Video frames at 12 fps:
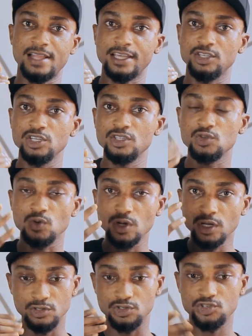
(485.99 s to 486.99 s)
Like, you need to
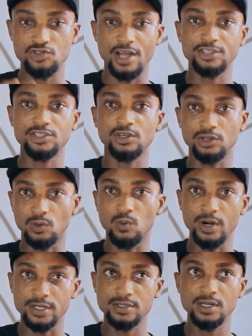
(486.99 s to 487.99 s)
structure your
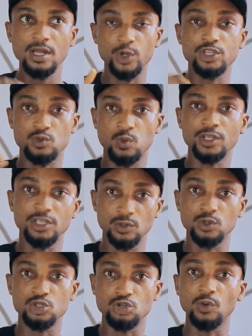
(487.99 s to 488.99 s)
words, which is what he
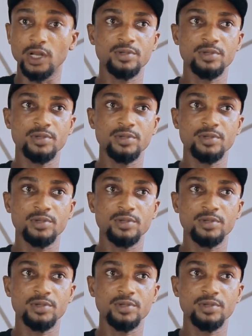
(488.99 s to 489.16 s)
was doing.